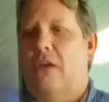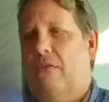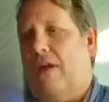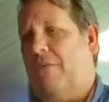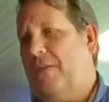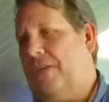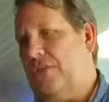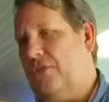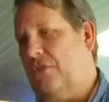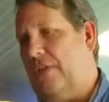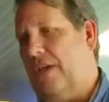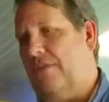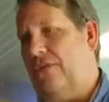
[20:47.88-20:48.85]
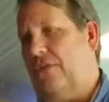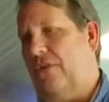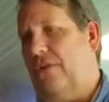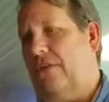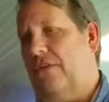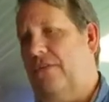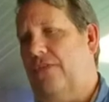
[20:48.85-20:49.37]
Well, we just do that
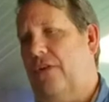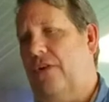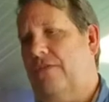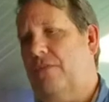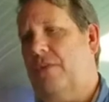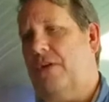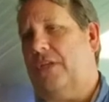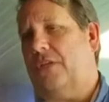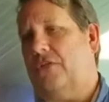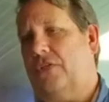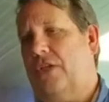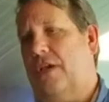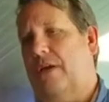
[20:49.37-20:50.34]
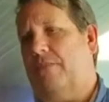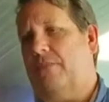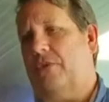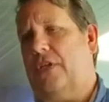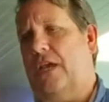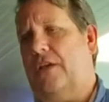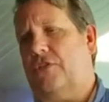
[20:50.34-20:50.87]
for, for everybody's. Uh,
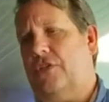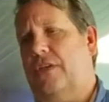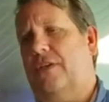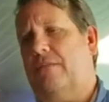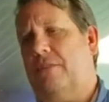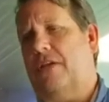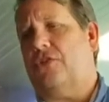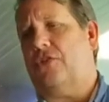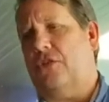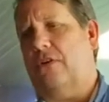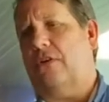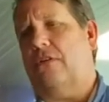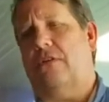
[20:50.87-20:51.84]
Yeah, I- understand make sure-